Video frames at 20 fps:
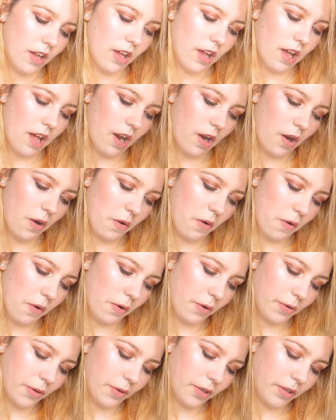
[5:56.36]
a
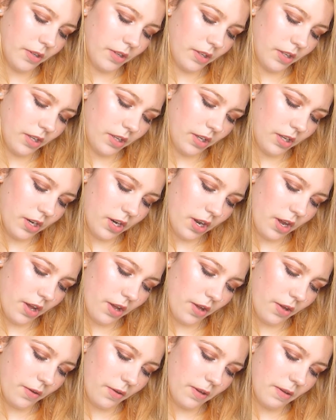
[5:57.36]
lot, you
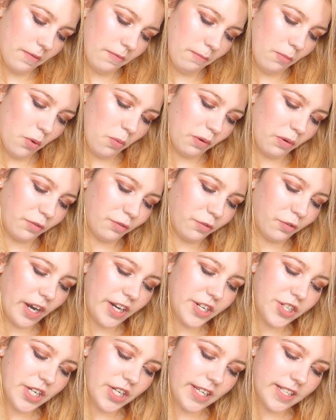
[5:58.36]
know, more
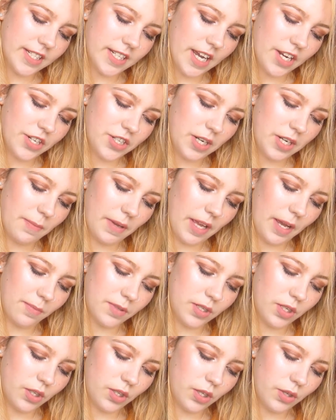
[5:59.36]
refreshing to actually be able
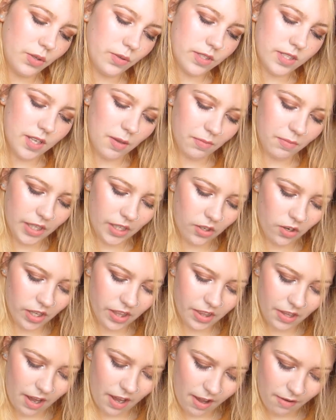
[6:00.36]
to use something like
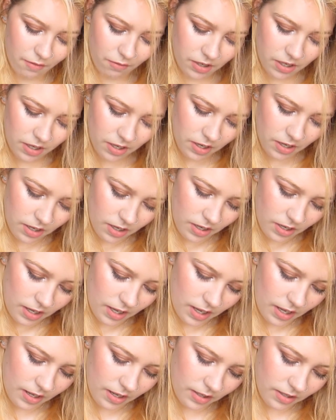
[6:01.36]
that.
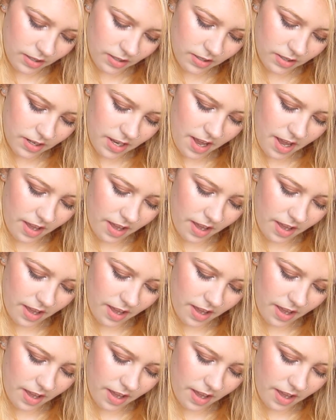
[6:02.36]
And yeah,